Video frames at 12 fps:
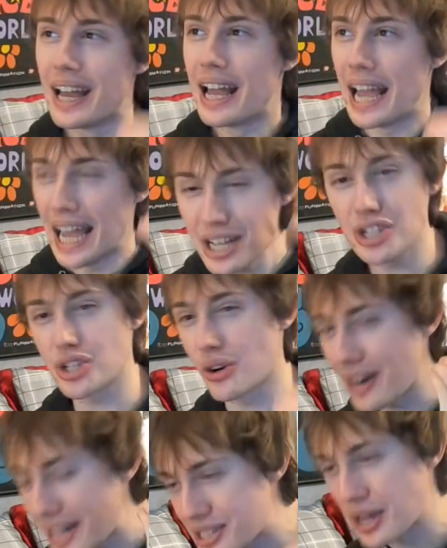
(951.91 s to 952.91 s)

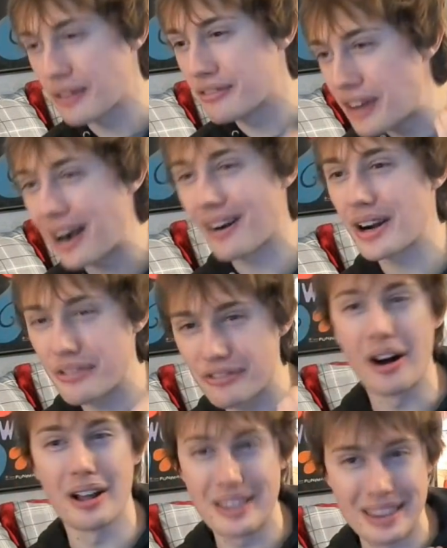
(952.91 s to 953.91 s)
History is a very
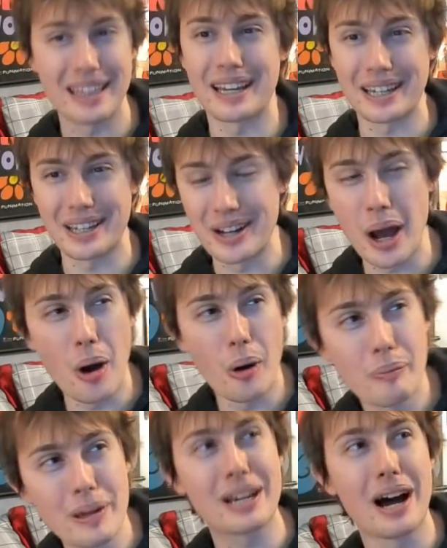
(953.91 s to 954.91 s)
fun thing, you know,
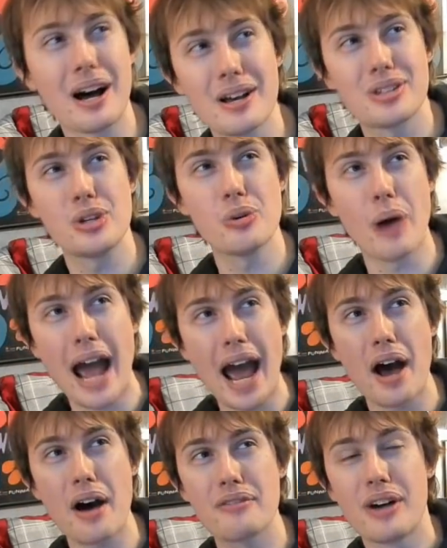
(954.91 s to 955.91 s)
because you
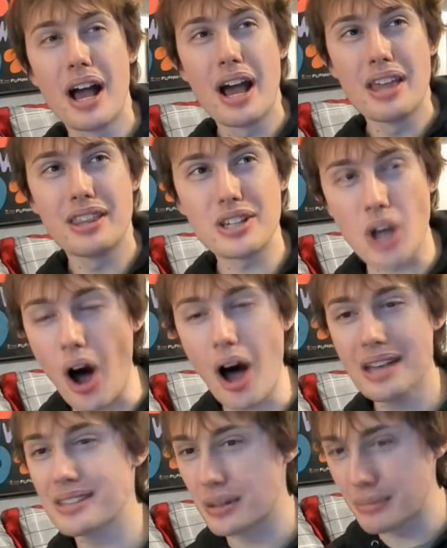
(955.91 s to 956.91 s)
have these
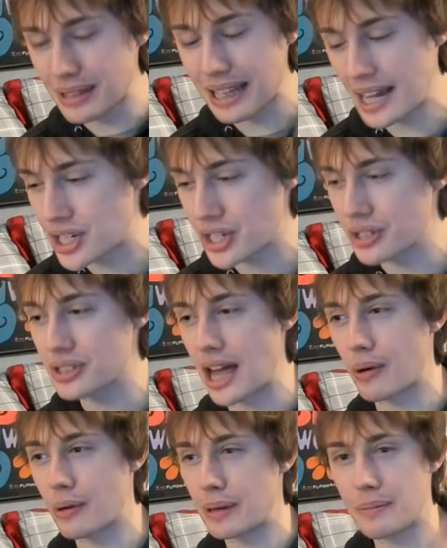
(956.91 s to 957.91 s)
awesome legends that
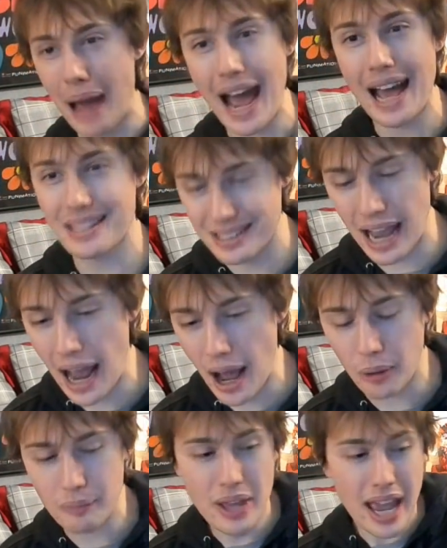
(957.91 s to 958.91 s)
would be passed
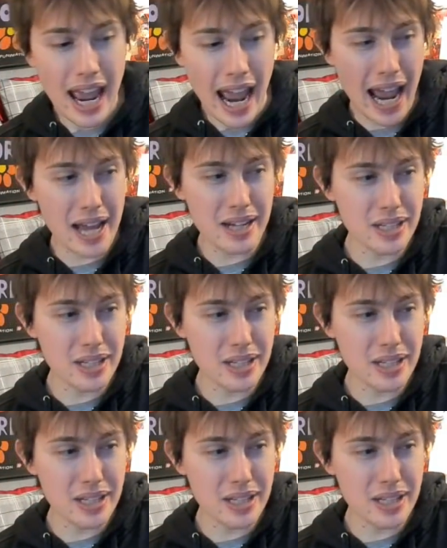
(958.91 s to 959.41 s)
down, and